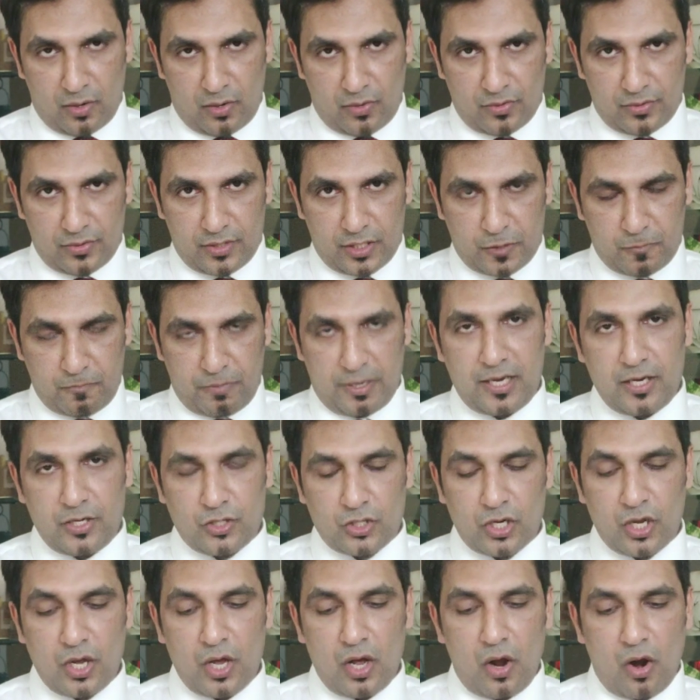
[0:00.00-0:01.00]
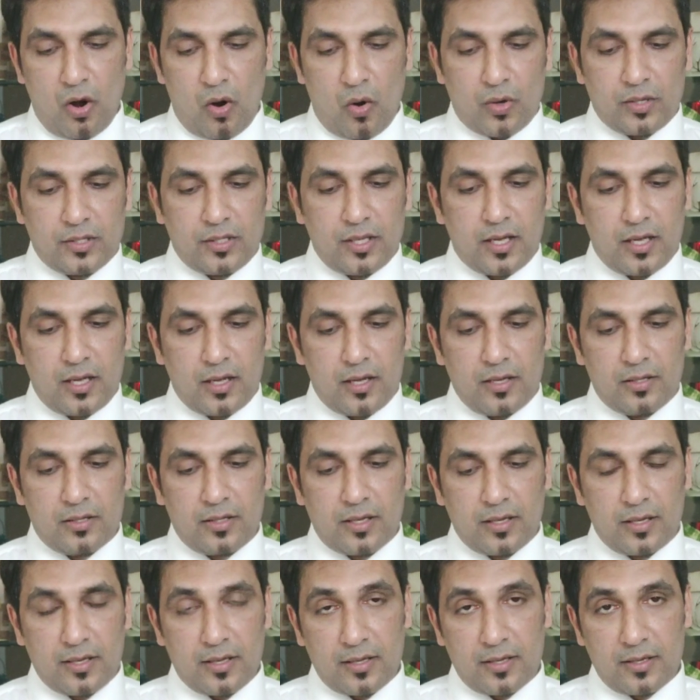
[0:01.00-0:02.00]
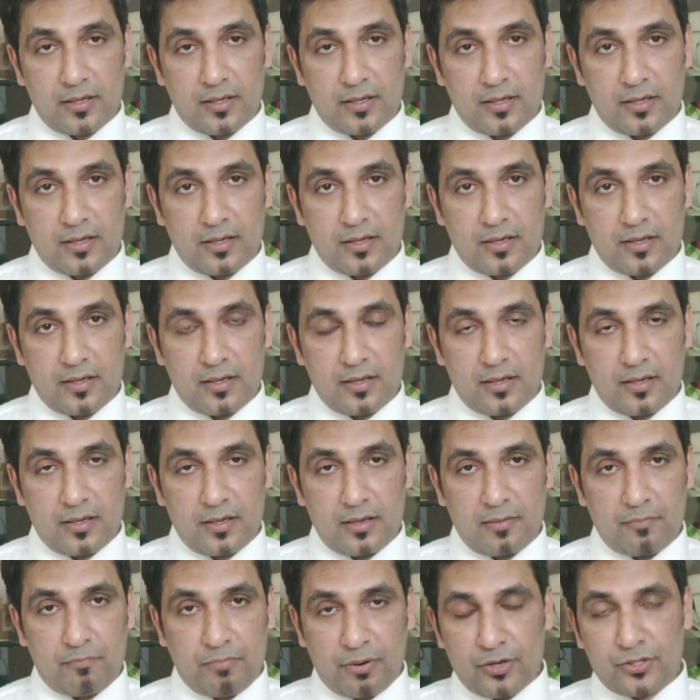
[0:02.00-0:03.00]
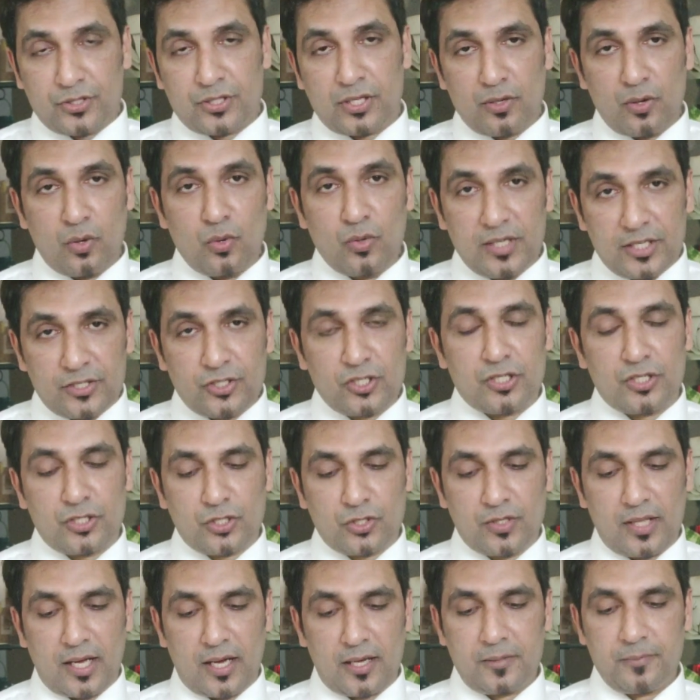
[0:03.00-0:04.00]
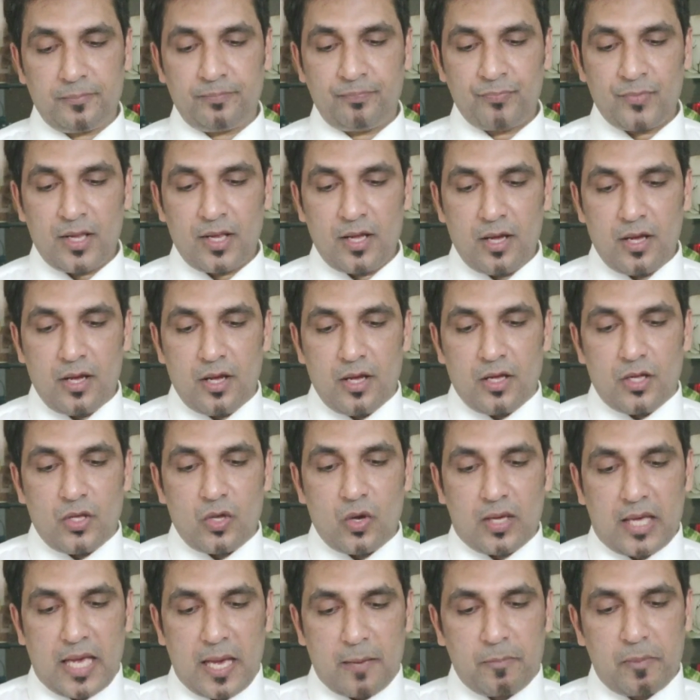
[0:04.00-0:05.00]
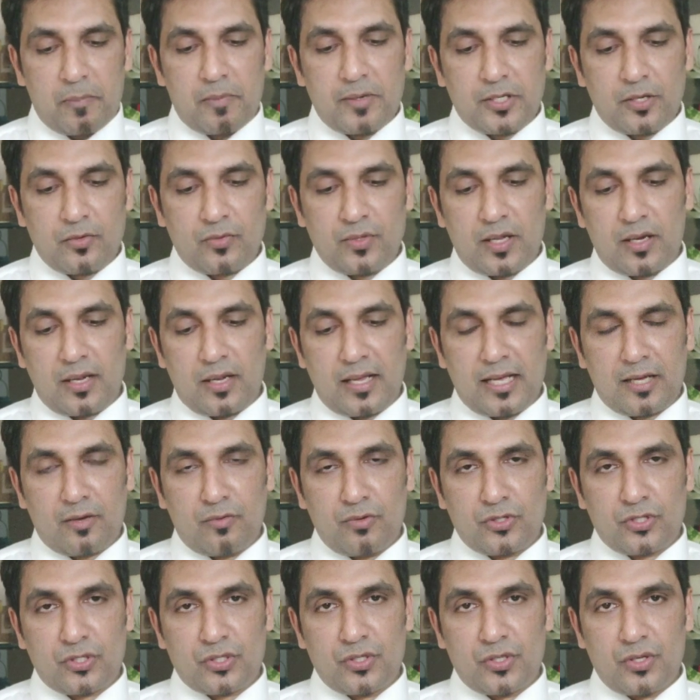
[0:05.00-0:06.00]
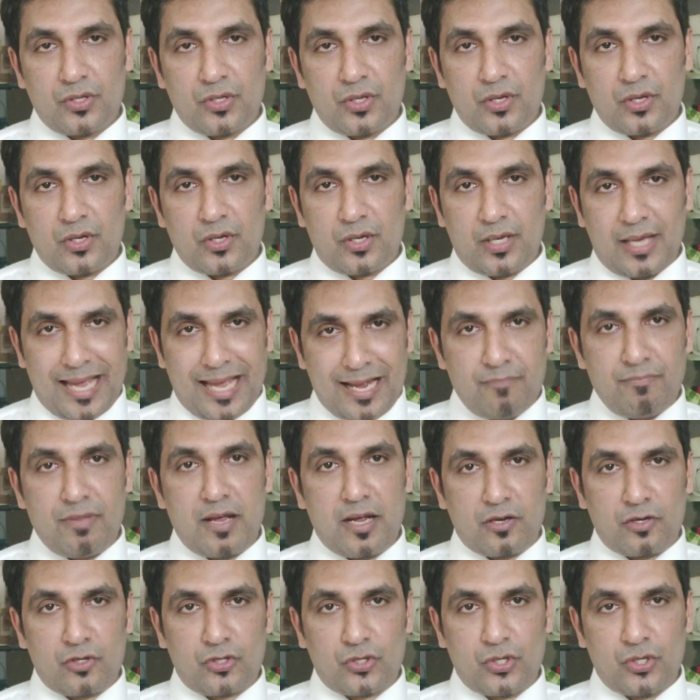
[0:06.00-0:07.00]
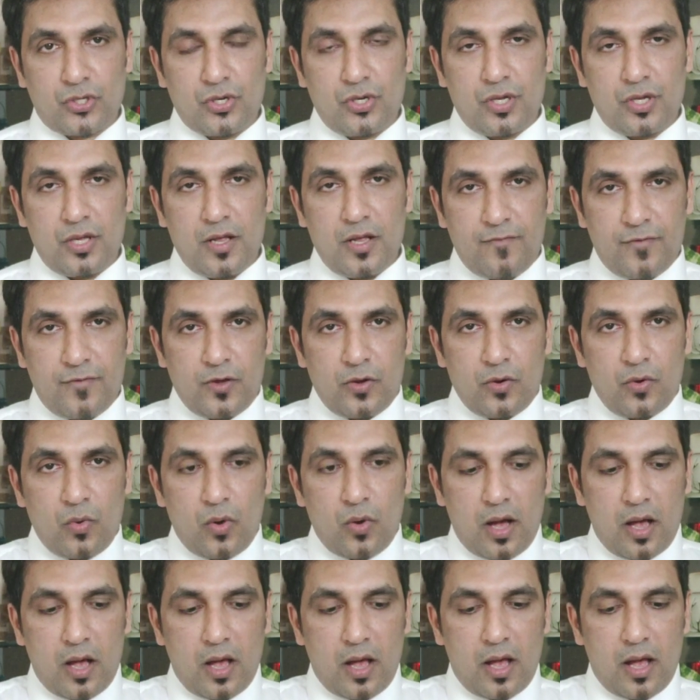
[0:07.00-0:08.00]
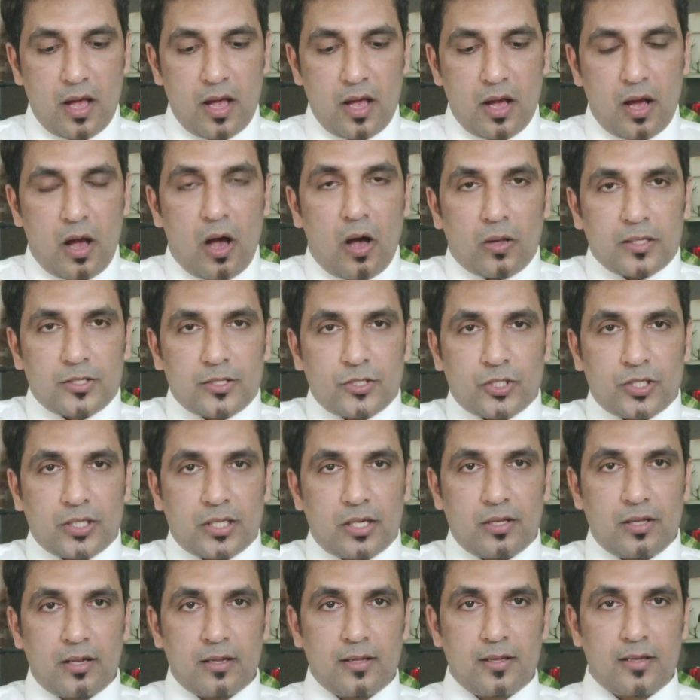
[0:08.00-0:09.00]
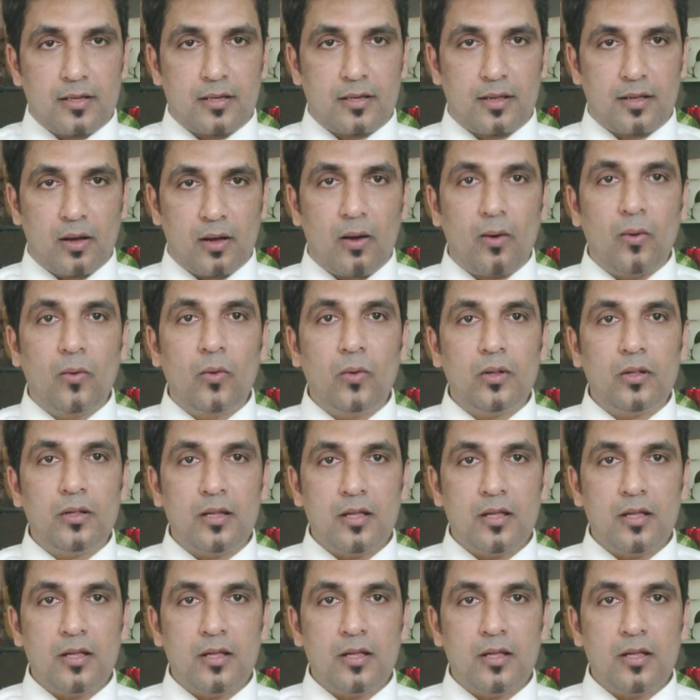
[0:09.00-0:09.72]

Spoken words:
speech or the person who listens to that. Your capability of that language can be understood if you holistically learn the whole